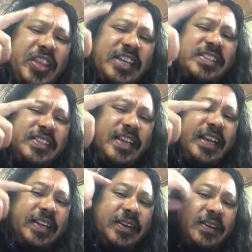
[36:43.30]

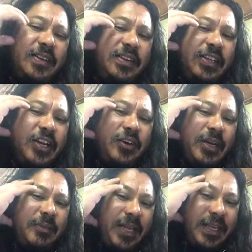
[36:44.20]
skin. You know what I
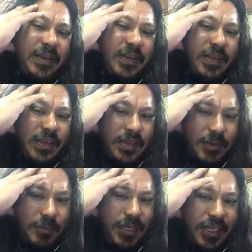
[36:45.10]
mean?
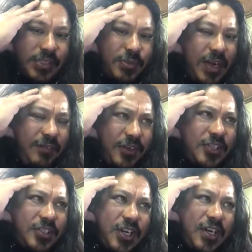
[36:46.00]
Because when I first
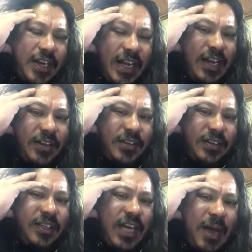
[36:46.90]
started out, the
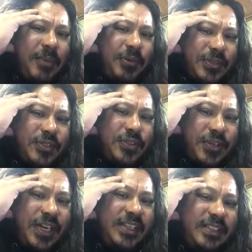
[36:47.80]
comment was
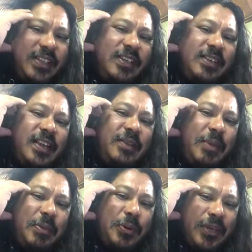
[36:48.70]
crazy. Like
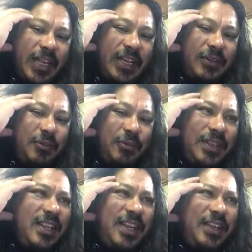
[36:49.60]
people were like, "What
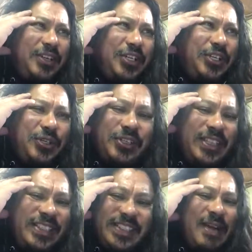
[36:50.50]
the hell are you doing?
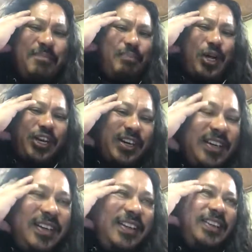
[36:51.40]
That's not butter."
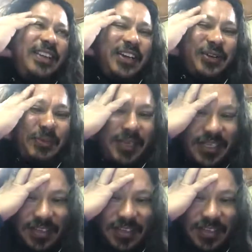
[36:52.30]
You know what I mean?